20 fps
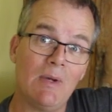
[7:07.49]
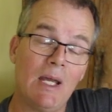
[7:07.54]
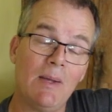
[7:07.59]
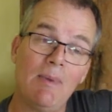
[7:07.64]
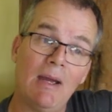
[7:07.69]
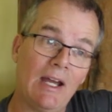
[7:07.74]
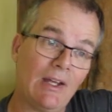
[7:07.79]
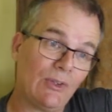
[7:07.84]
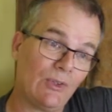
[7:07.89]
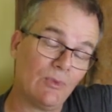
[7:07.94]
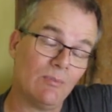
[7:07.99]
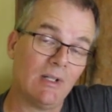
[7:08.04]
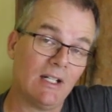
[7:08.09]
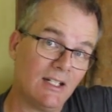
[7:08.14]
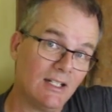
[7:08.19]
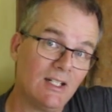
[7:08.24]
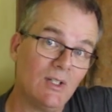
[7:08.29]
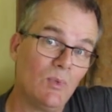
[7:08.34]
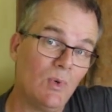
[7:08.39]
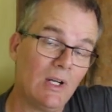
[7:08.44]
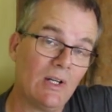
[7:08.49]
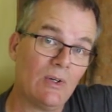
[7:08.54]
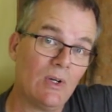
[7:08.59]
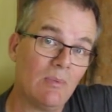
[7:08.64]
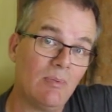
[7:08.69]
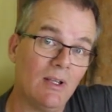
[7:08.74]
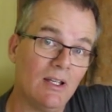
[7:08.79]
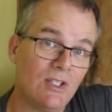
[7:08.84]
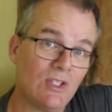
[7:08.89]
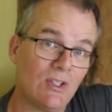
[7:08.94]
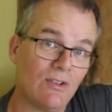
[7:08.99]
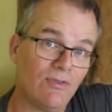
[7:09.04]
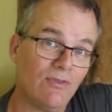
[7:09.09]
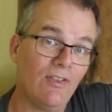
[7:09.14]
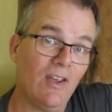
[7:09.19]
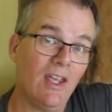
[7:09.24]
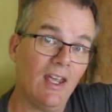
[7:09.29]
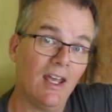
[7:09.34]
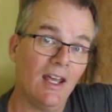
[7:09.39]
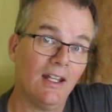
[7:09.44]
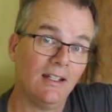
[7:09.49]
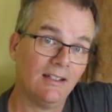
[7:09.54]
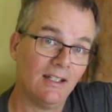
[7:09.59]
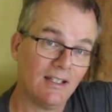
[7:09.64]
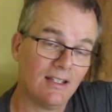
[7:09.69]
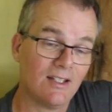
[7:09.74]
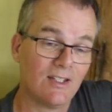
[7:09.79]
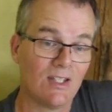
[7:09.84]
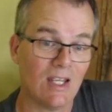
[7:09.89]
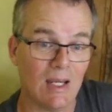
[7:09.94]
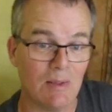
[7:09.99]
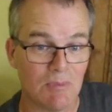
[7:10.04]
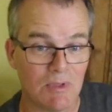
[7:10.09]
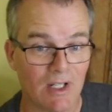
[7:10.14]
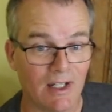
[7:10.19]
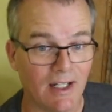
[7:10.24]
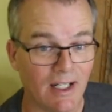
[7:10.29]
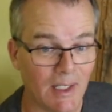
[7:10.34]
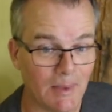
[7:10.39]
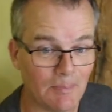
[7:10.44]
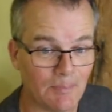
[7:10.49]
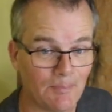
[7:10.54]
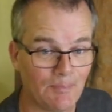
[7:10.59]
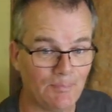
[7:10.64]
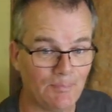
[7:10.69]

my bathroom, but I did want to replace the fan at the same time.